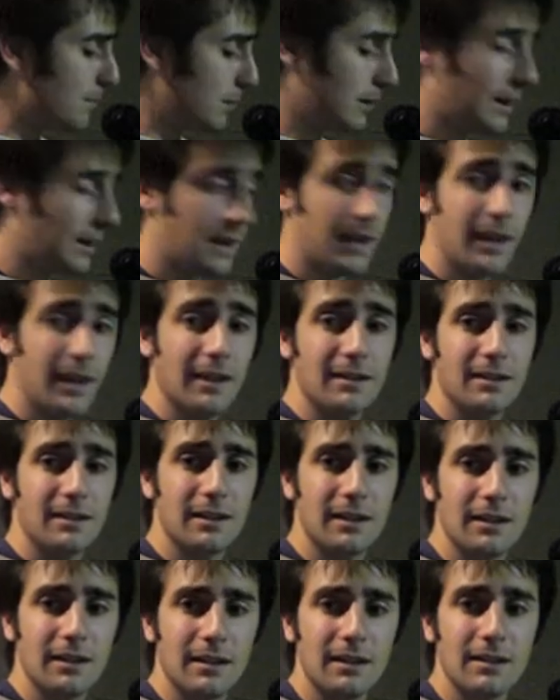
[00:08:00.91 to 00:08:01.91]

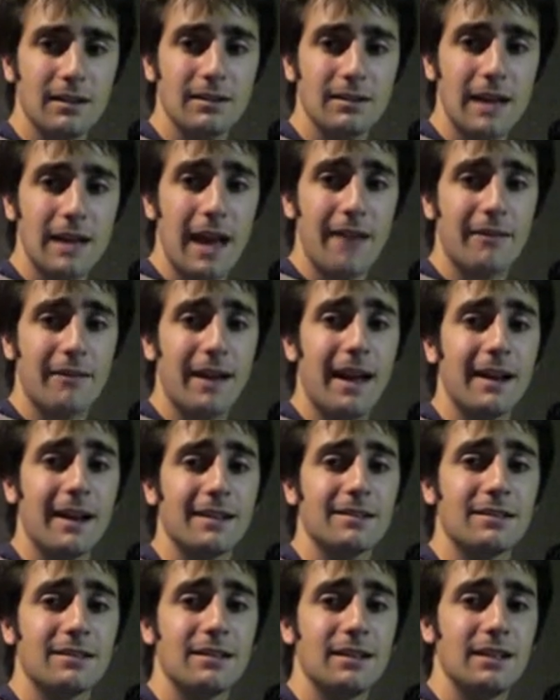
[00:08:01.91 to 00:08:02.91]
places I've got to
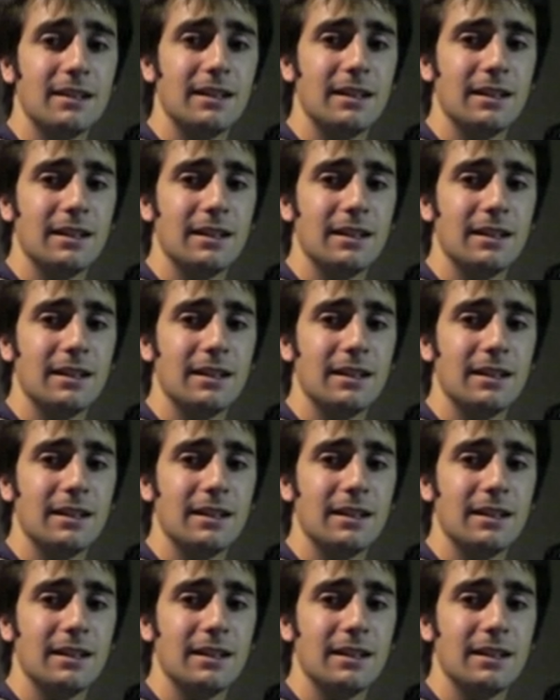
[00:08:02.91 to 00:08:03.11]
see.